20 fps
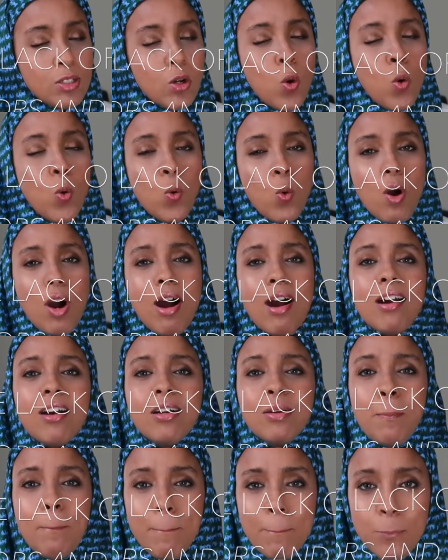who
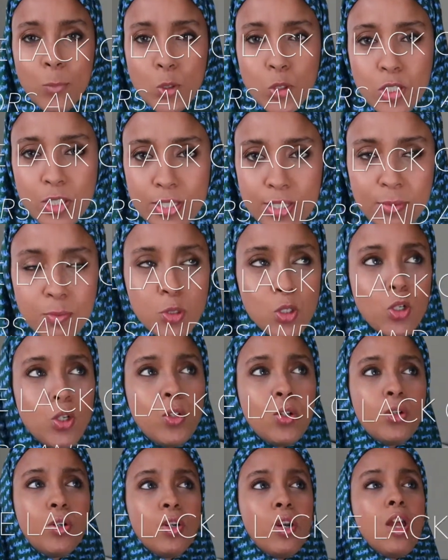are Muslims
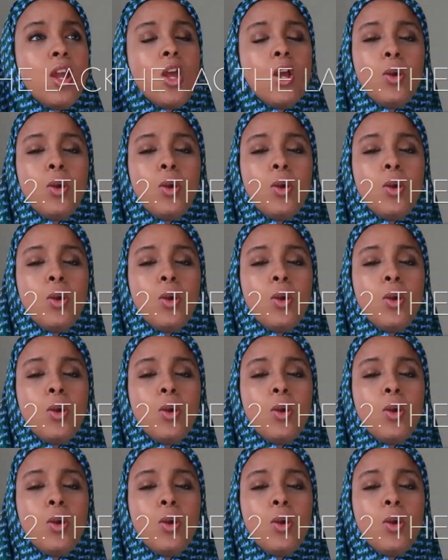or